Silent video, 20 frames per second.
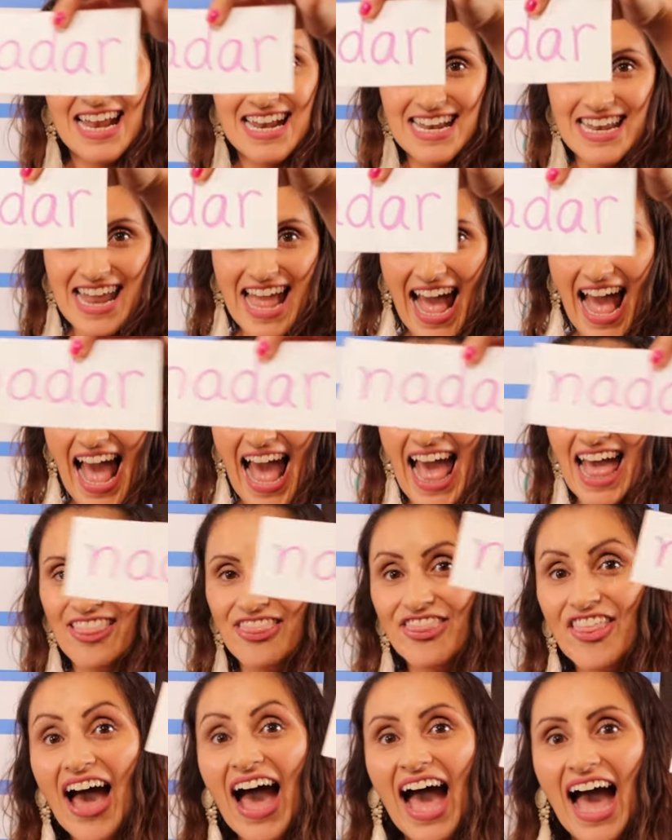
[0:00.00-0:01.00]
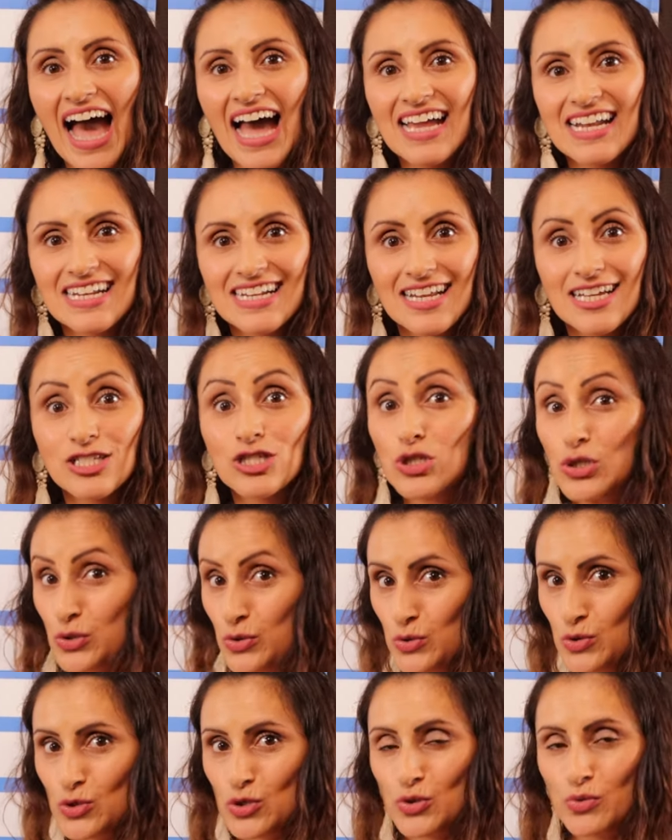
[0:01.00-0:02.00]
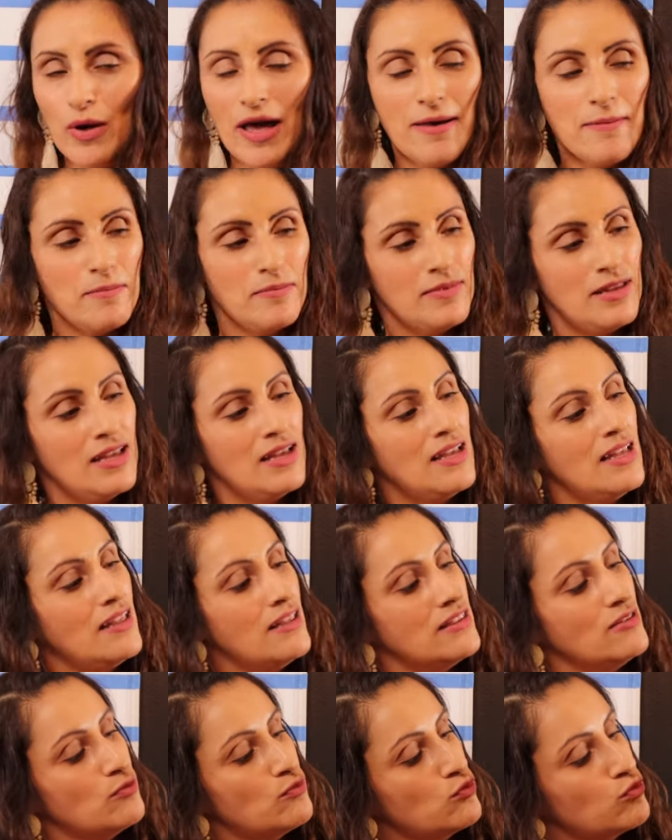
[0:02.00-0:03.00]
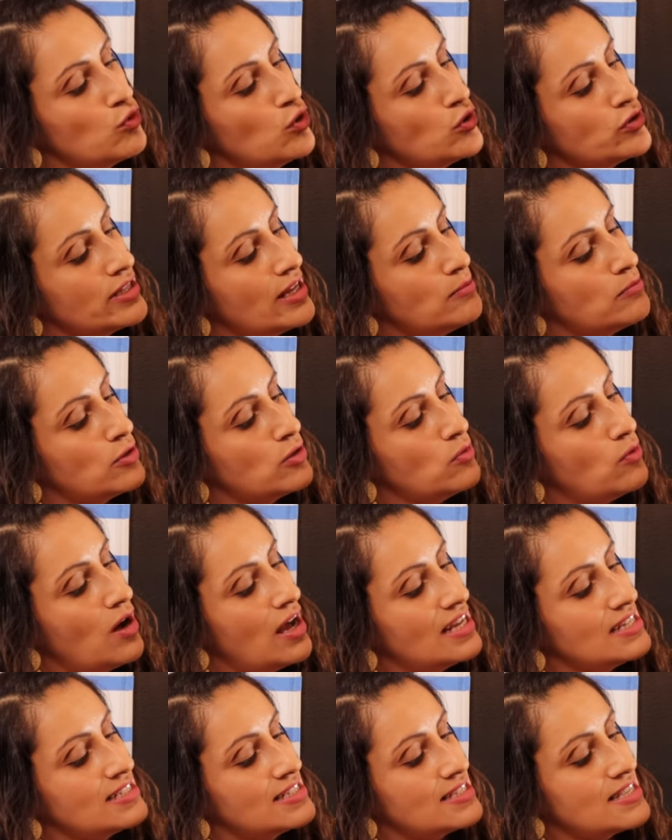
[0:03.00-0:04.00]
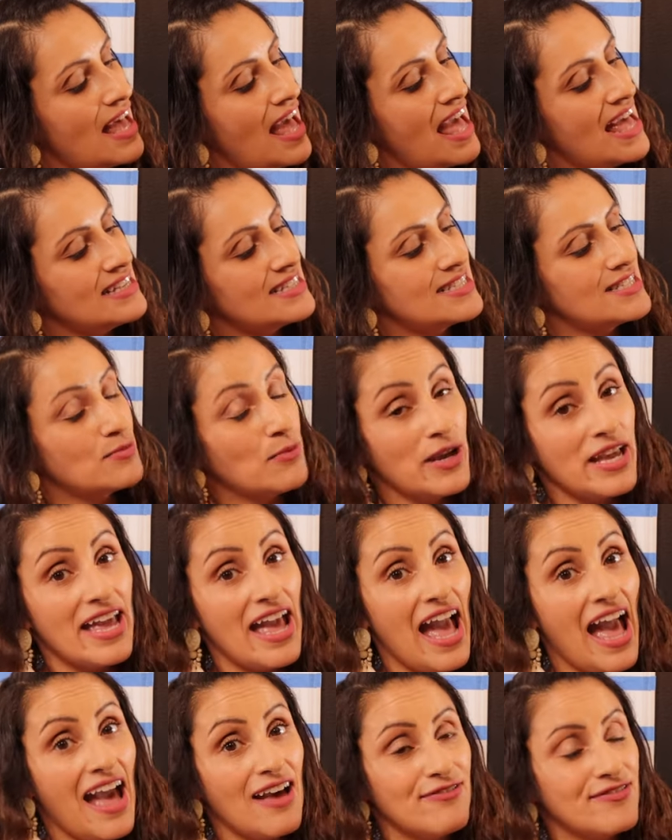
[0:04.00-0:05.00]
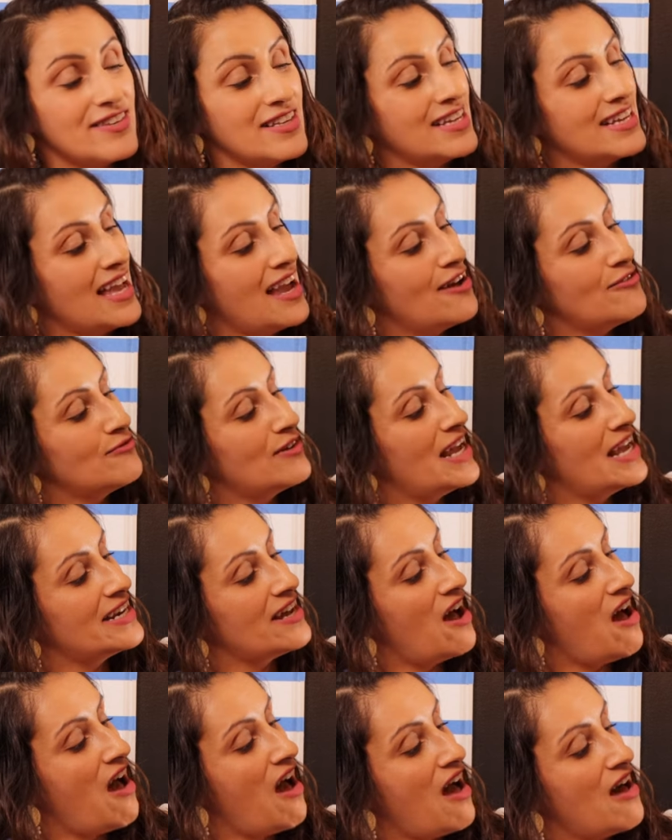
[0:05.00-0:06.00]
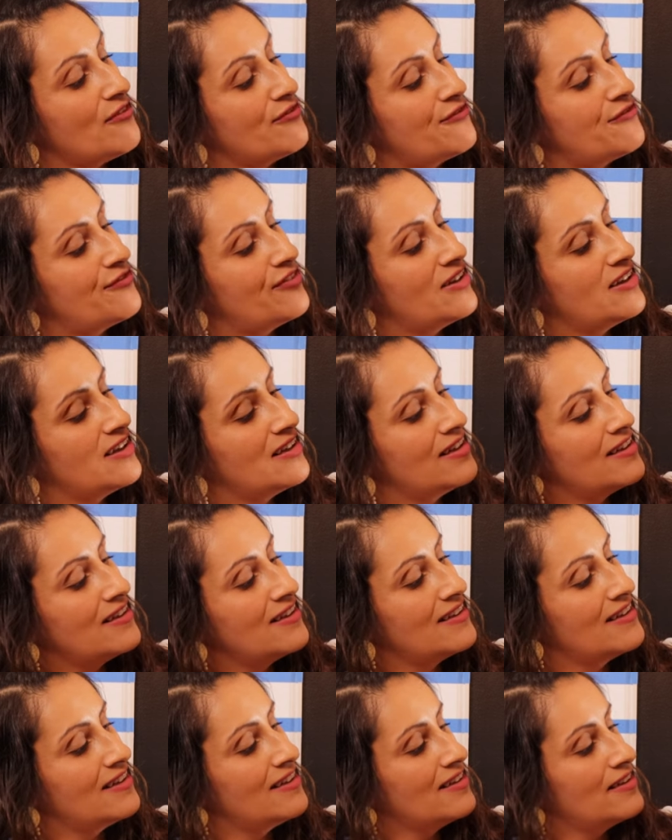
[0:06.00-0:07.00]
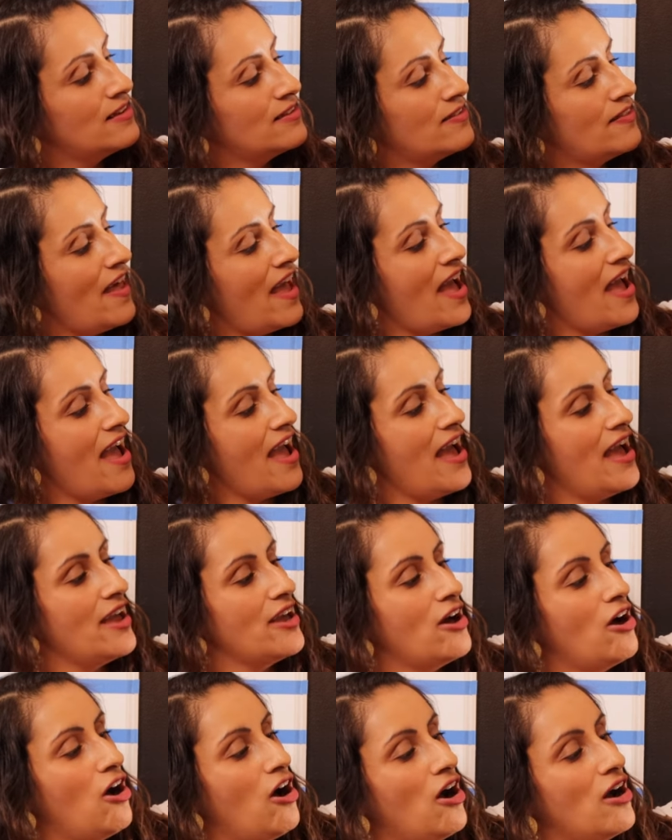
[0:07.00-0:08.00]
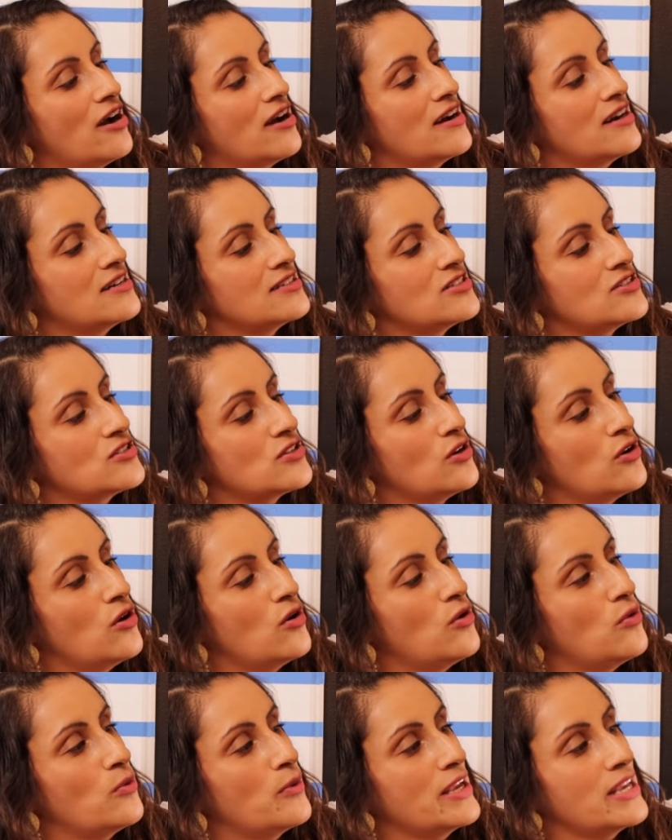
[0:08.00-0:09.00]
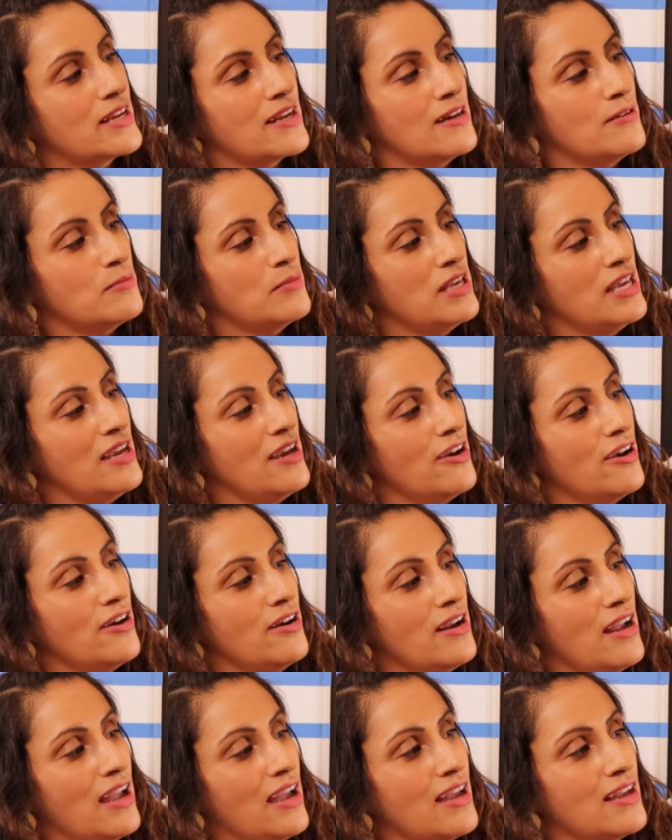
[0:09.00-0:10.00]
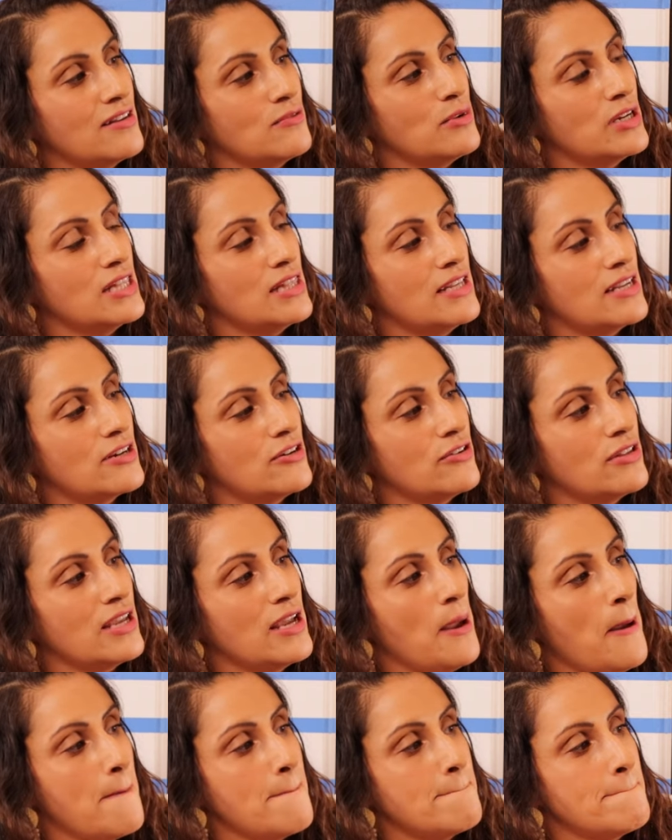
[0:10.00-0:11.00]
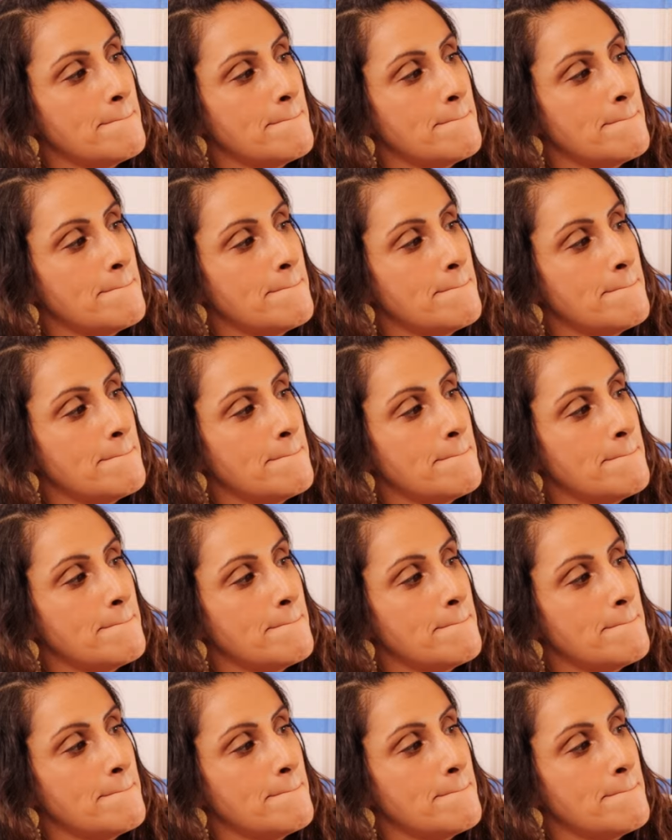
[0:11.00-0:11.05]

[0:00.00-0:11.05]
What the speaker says: Nadar, to swim. Rule number one says we have to get rid of the AR. So we come here and we literally,